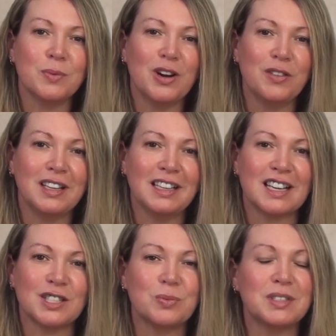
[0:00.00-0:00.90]
one on the
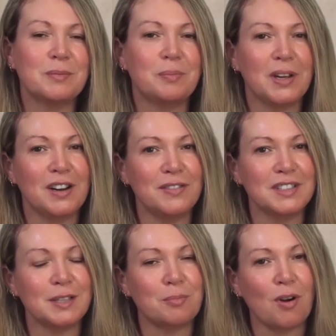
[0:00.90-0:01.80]
list was a bit of a
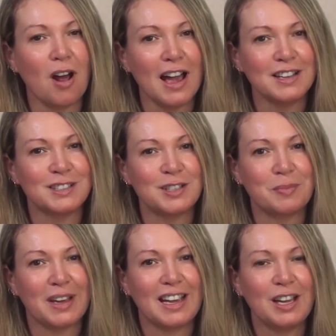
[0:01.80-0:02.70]
surprise to
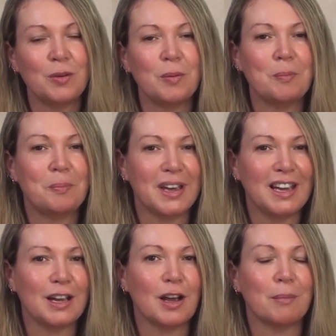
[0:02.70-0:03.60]
me,
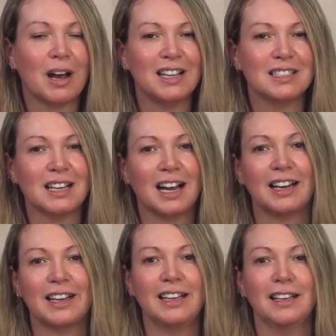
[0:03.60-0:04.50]
being my
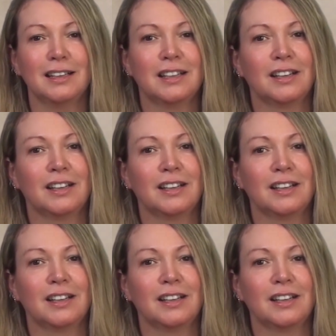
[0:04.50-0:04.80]
darling